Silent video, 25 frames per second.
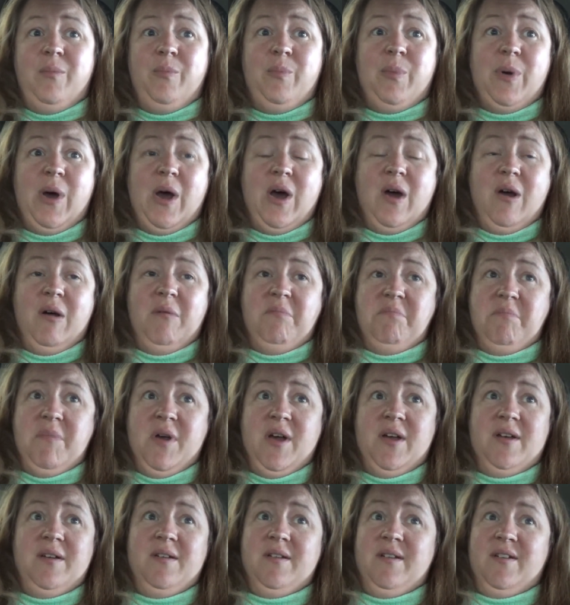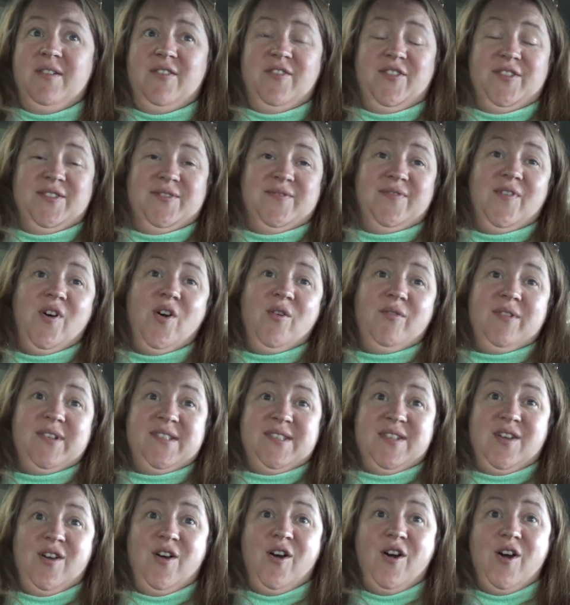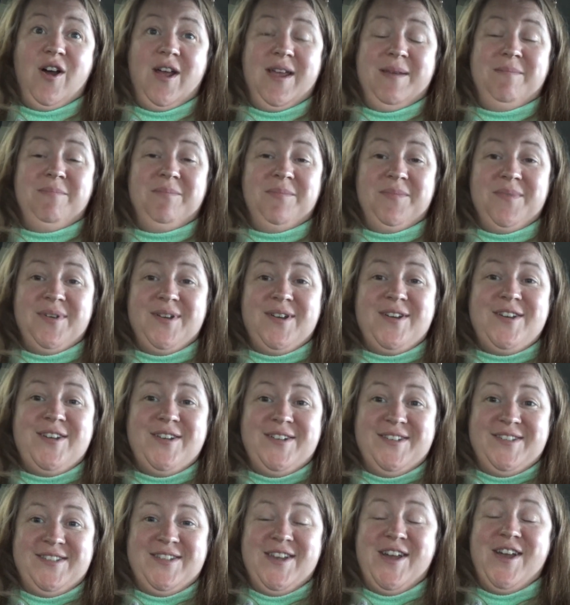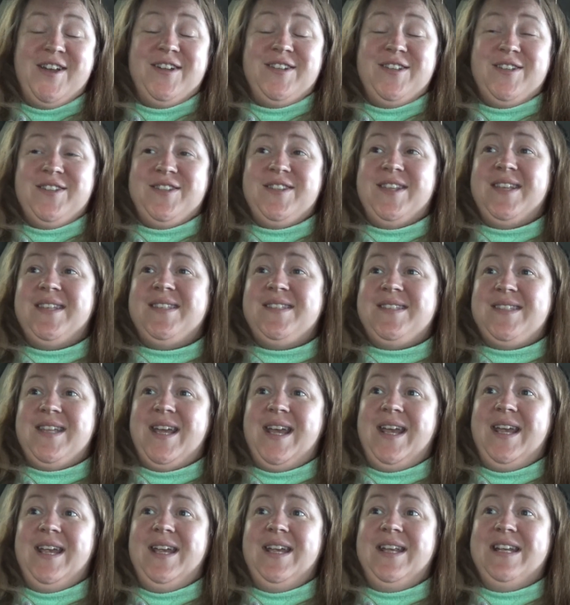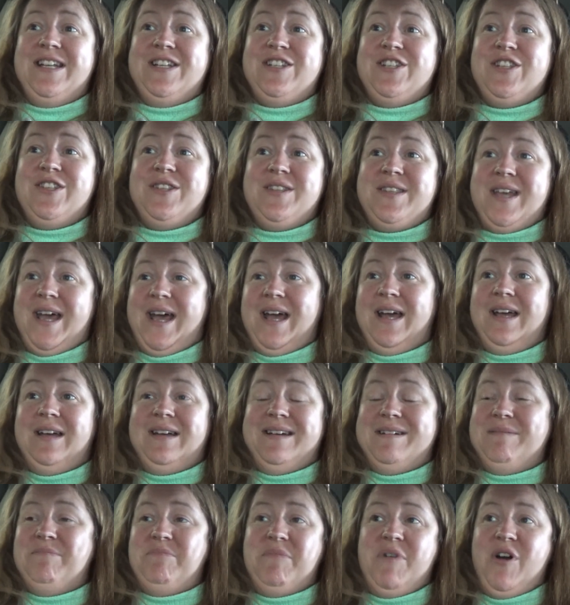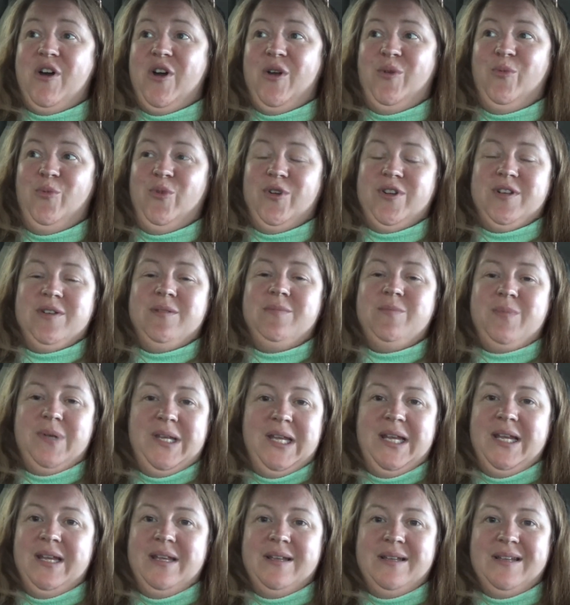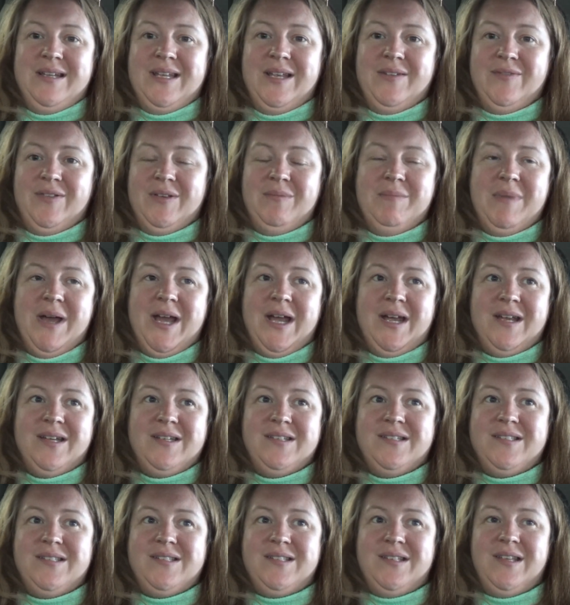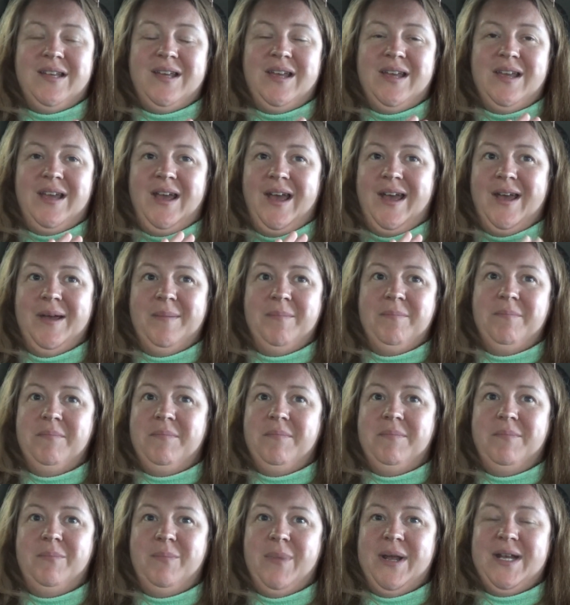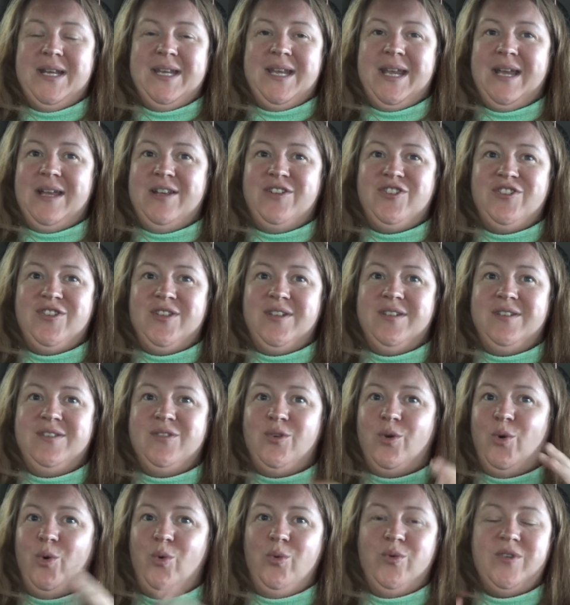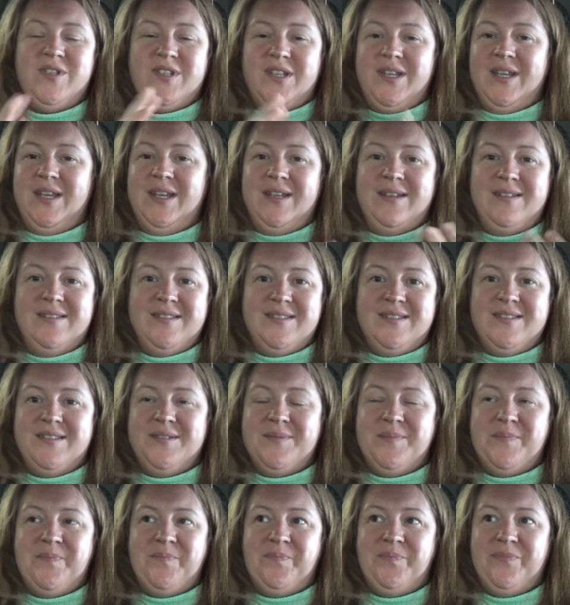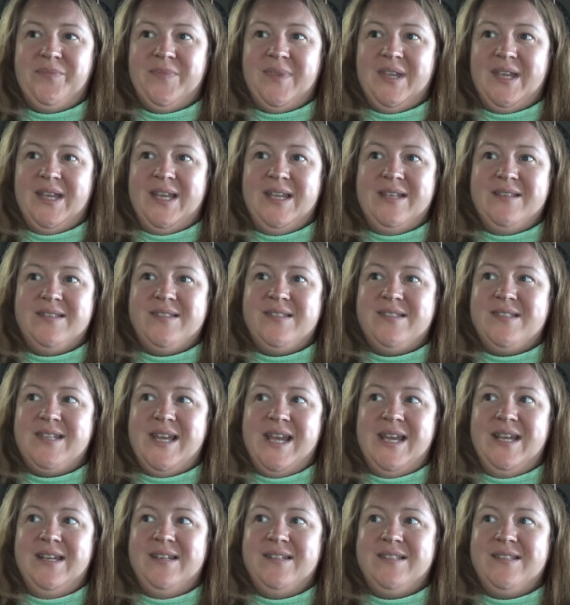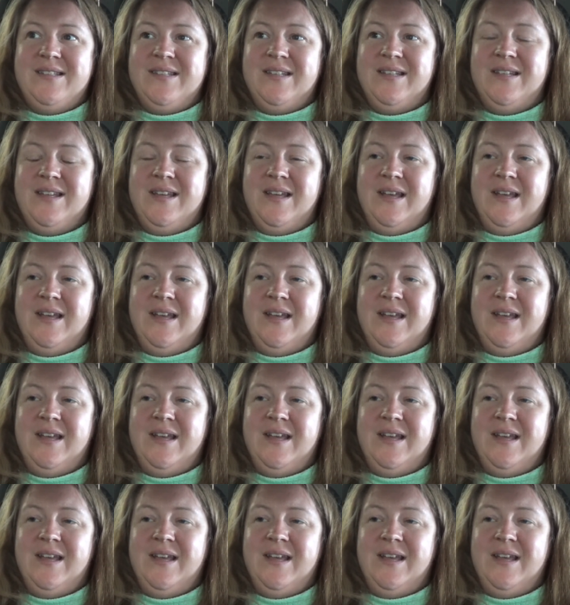But as far as I'm concerned at this stage, that I wouldn't be giving Max medication to alter his state.